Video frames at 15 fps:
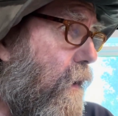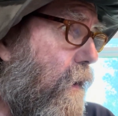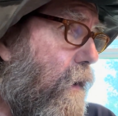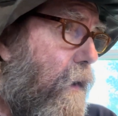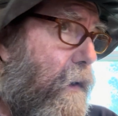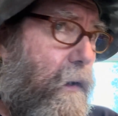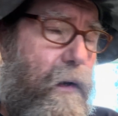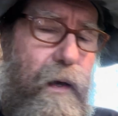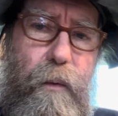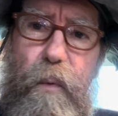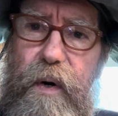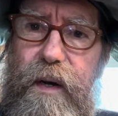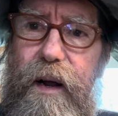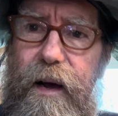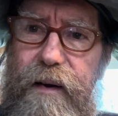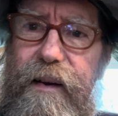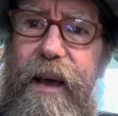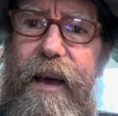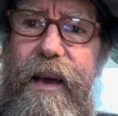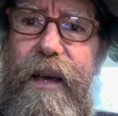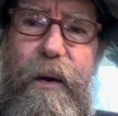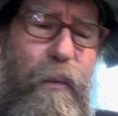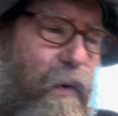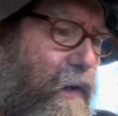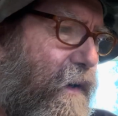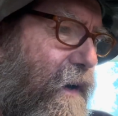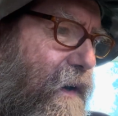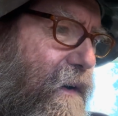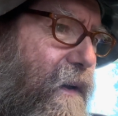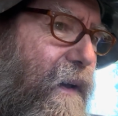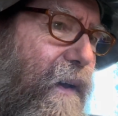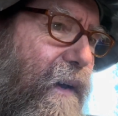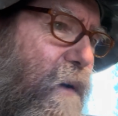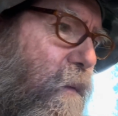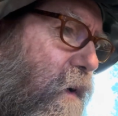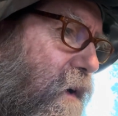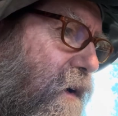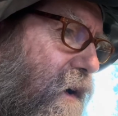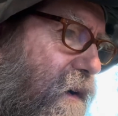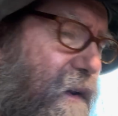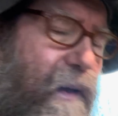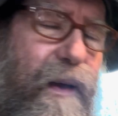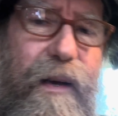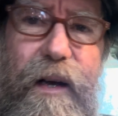uh, it would not take, it would not take, it would not take.